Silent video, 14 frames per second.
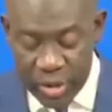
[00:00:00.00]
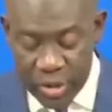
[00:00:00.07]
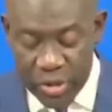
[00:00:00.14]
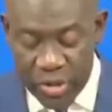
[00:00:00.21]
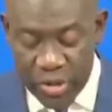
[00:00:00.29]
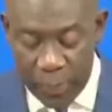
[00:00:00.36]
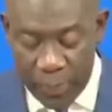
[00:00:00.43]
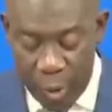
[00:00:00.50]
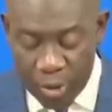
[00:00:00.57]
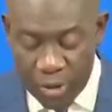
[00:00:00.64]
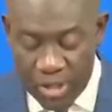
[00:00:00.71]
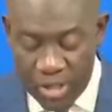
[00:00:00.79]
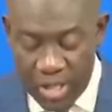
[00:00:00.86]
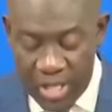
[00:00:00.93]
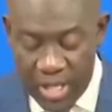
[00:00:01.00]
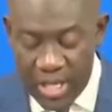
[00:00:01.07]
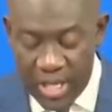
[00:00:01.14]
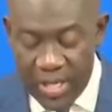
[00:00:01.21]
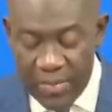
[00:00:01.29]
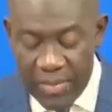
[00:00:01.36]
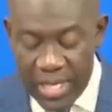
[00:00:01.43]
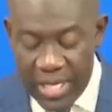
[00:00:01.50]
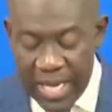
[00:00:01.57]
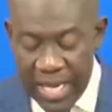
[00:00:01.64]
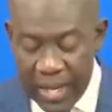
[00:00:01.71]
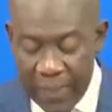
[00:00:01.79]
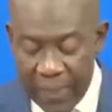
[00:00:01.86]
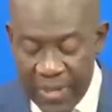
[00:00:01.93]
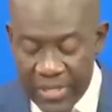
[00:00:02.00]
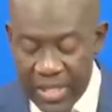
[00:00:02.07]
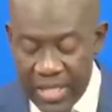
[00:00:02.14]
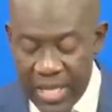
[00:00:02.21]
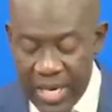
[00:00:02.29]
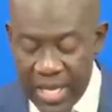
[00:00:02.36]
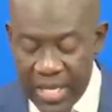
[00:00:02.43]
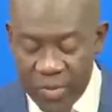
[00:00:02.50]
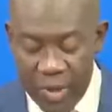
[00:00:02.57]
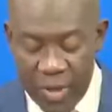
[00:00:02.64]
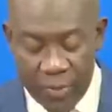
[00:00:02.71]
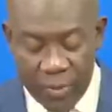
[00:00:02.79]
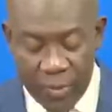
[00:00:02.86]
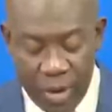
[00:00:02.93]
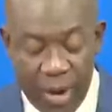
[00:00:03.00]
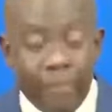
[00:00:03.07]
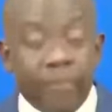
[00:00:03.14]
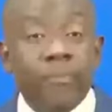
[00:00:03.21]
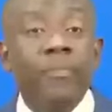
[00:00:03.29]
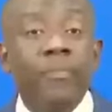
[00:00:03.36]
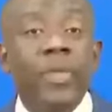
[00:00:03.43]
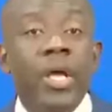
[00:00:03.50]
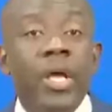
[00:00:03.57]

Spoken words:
to support the Media Capacity Enhancement Program